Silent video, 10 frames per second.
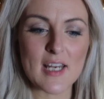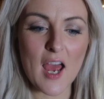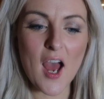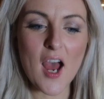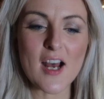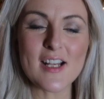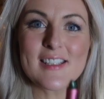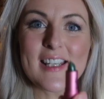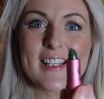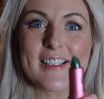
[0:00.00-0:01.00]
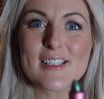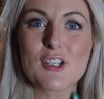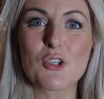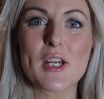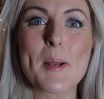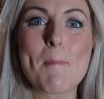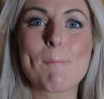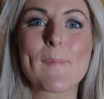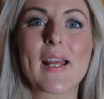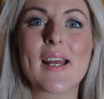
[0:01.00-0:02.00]
does! It's green
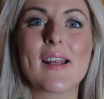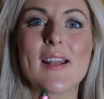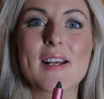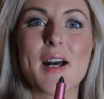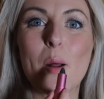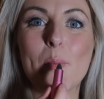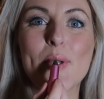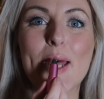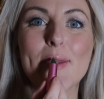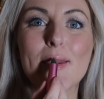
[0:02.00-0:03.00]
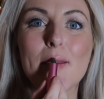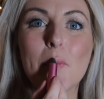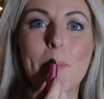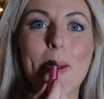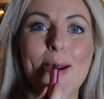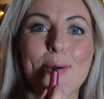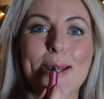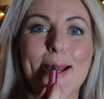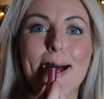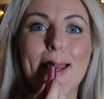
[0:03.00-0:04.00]
and it comes out this berry
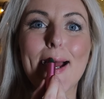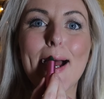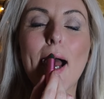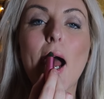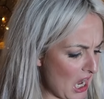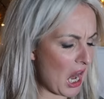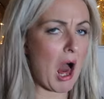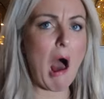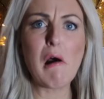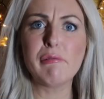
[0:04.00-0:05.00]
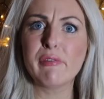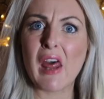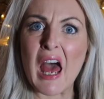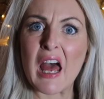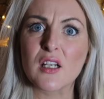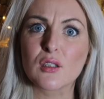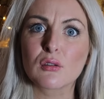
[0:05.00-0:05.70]
color. Love that.